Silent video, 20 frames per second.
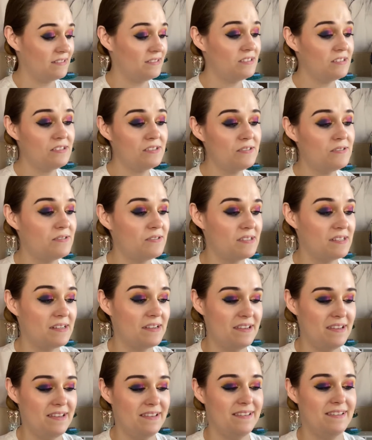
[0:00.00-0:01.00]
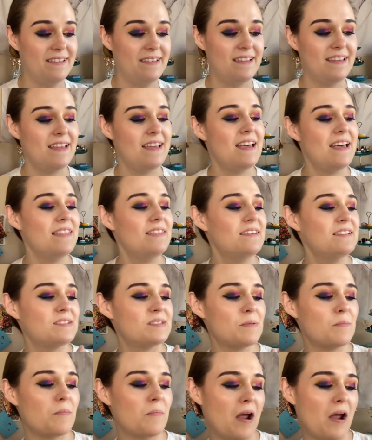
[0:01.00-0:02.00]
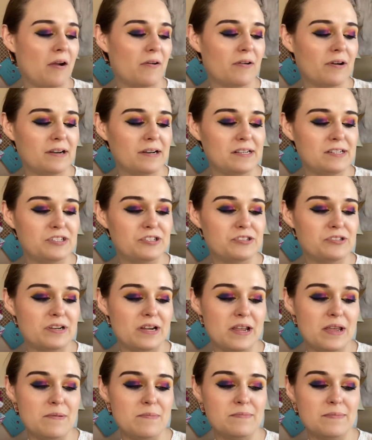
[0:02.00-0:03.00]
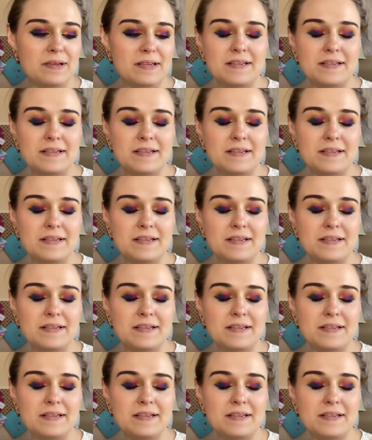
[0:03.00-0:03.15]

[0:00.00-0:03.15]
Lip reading: to use it. This Myra Dreamscape,